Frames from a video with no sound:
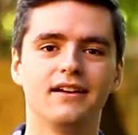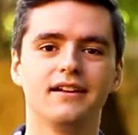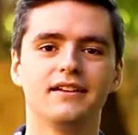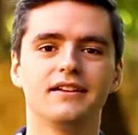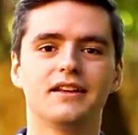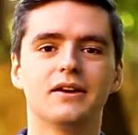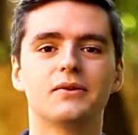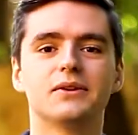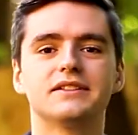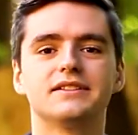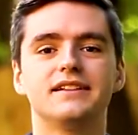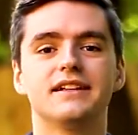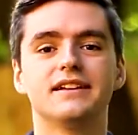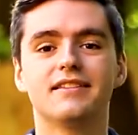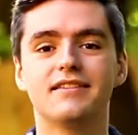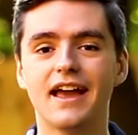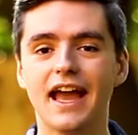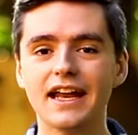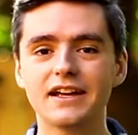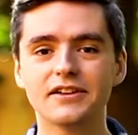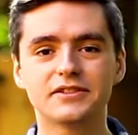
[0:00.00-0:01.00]
there was
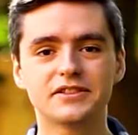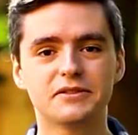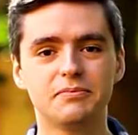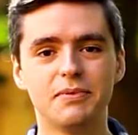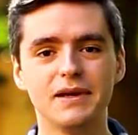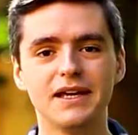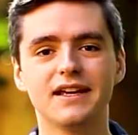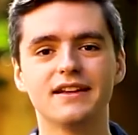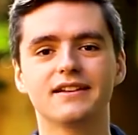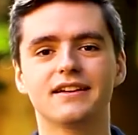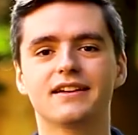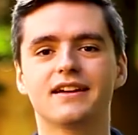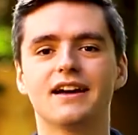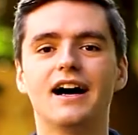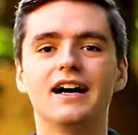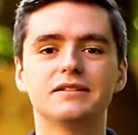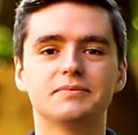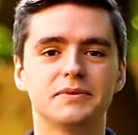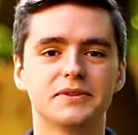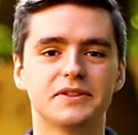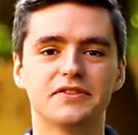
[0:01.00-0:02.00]
Nathanael speaking the
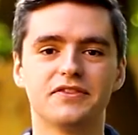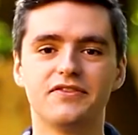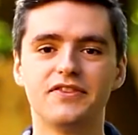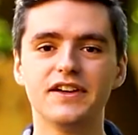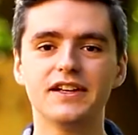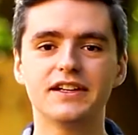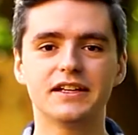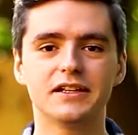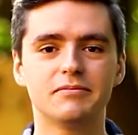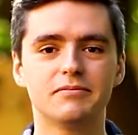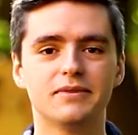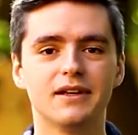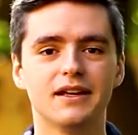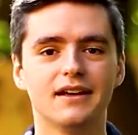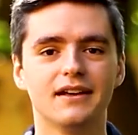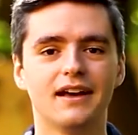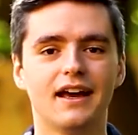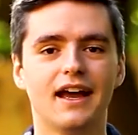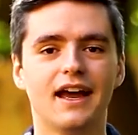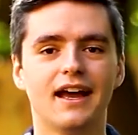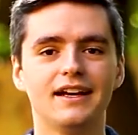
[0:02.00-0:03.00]
gospel to Philip,
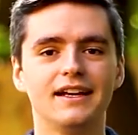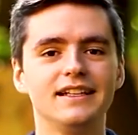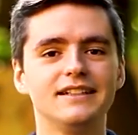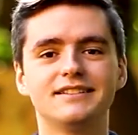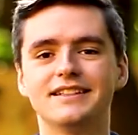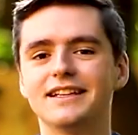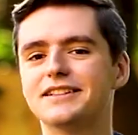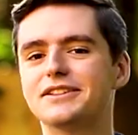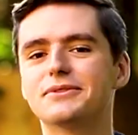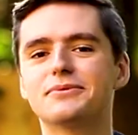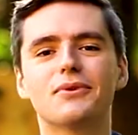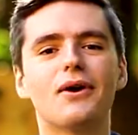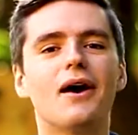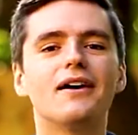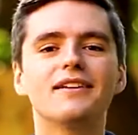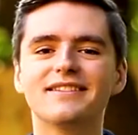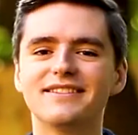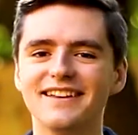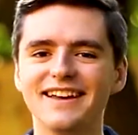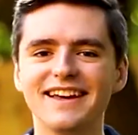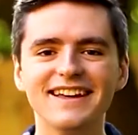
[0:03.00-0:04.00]
and he said the
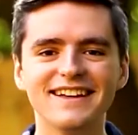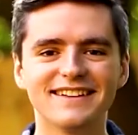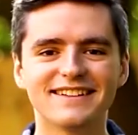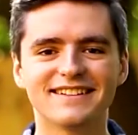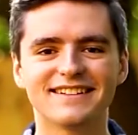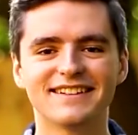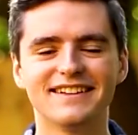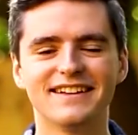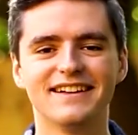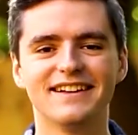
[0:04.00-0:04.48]
wrong thing.